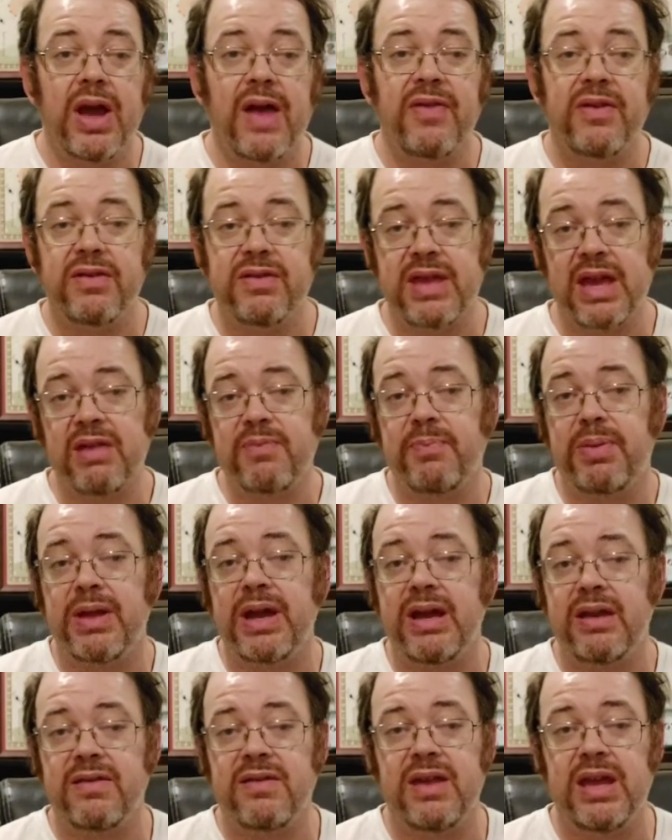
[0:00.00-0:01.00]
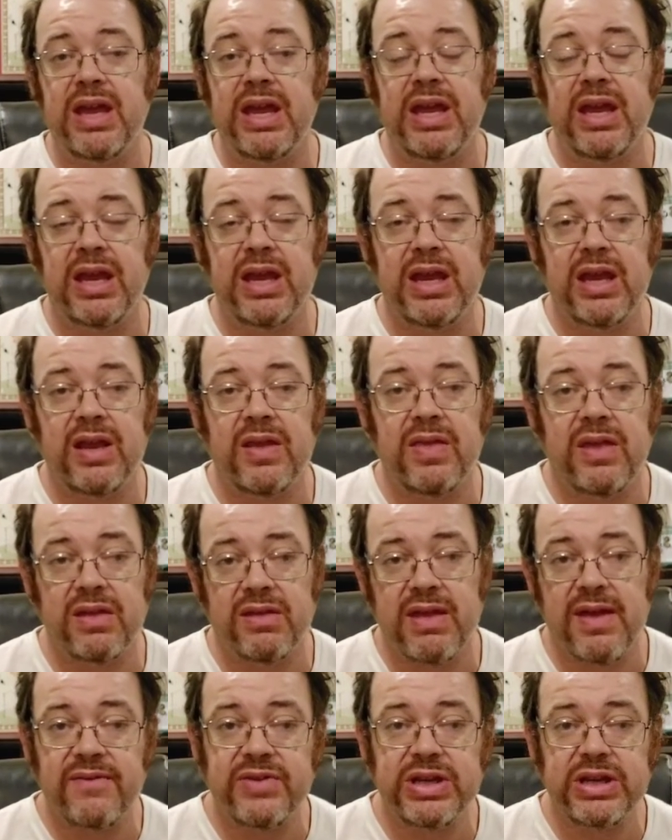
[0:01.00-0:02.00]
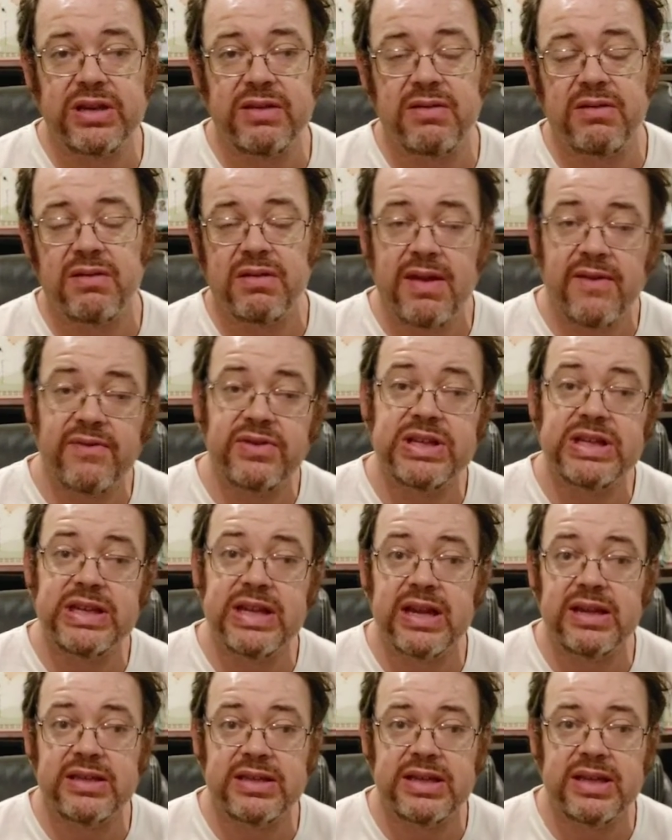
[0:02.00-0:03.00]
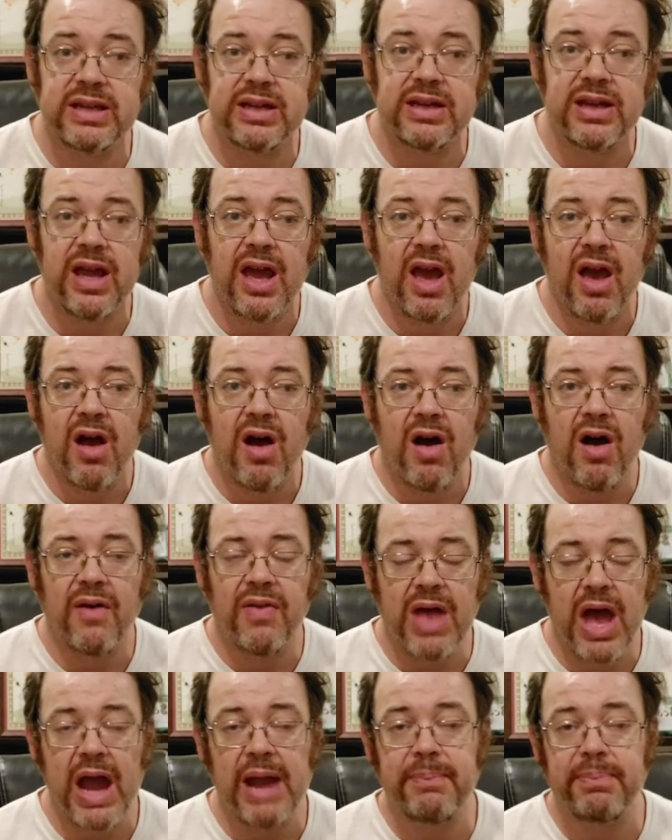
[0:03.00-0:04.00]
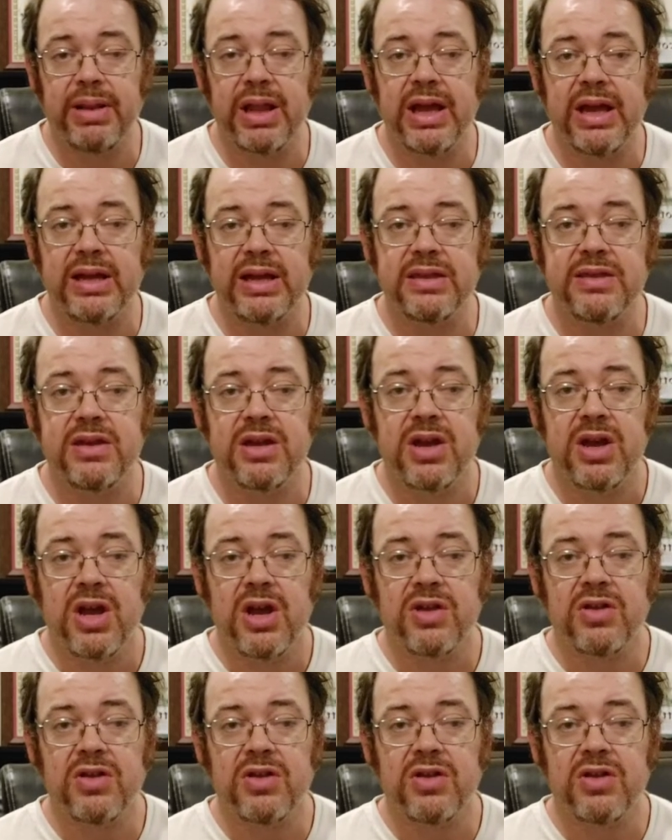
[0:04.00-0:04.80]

Now, this takes place in the 17, 1719 on the High Plains.